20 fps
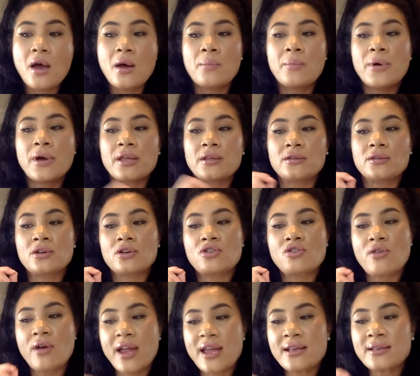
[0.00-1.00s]
But the
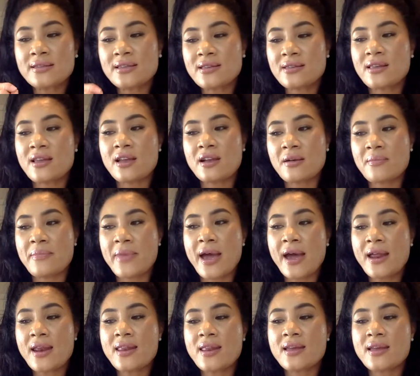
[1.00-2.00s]
crazy thing
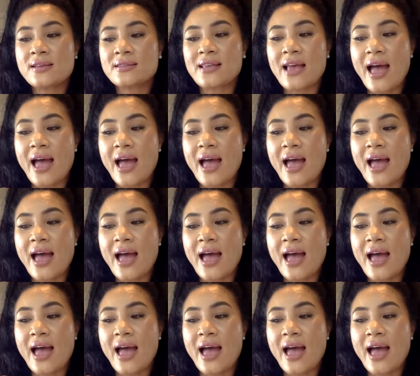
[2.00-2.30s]
about it is,